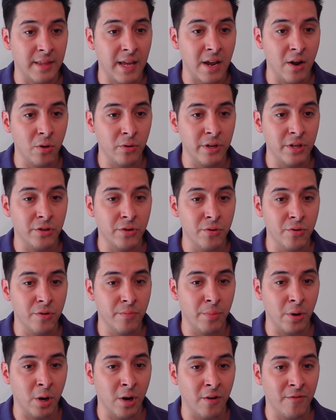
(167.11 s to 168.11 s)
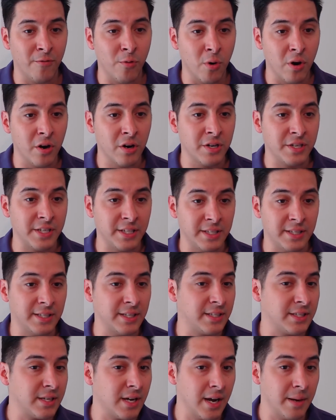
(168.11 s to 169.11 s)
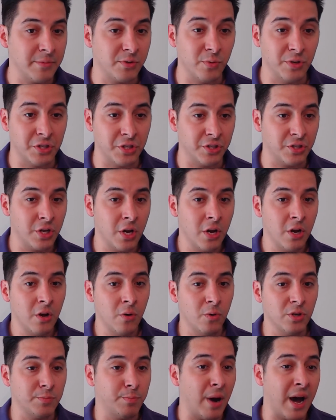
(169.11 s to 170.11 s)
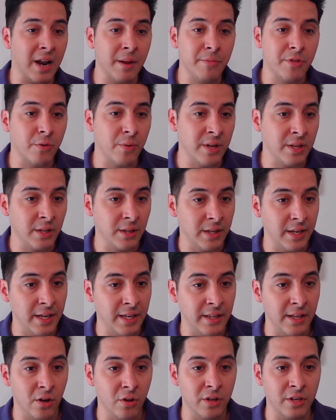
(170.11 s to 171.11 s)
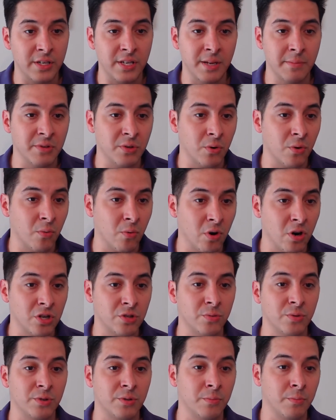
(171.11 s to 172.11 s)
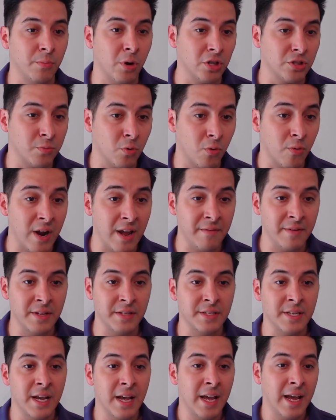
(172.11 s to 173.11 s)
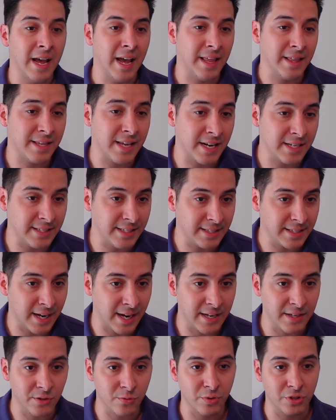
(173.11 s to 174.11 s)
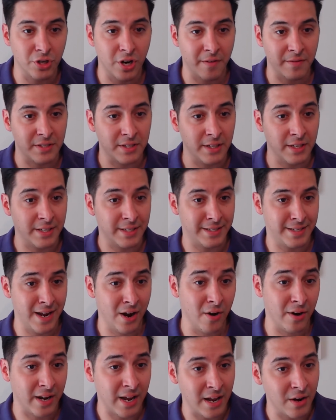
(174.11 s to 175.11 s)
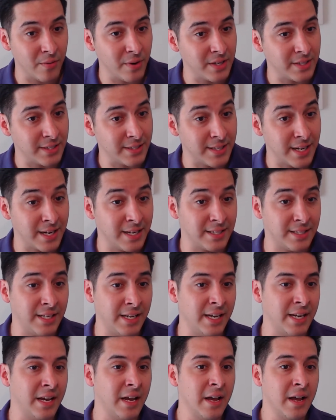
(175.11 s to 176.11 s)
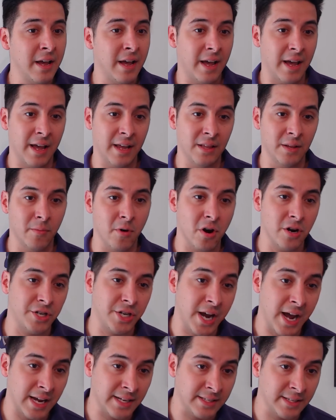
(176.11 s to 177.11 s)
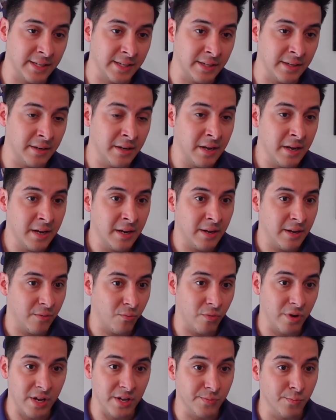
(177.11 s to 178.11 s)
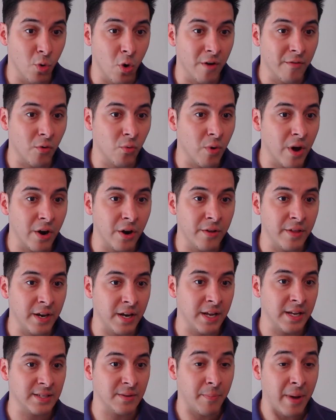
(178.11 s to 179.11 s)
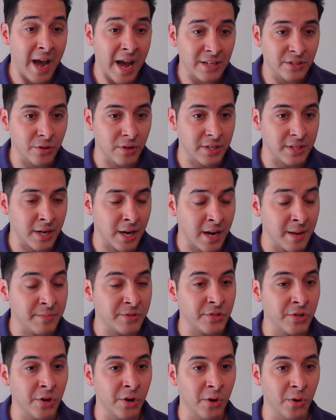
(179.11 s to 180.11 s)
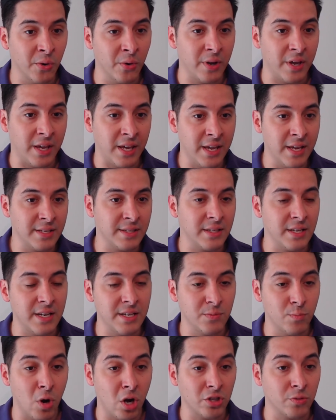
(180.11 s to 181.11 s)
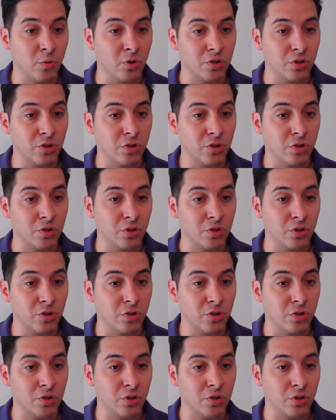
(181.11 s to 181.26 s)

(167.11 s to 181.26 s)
They only threw the ball 466 times, which was bottom 3 in the league. The only teams that were worse was Baltimore Ravens and Tennessee Titans, which obviously Derrick Henry's in Tennessee and Lamar Jackson is more of a runner than he is a passer at times, so he's Baltimore.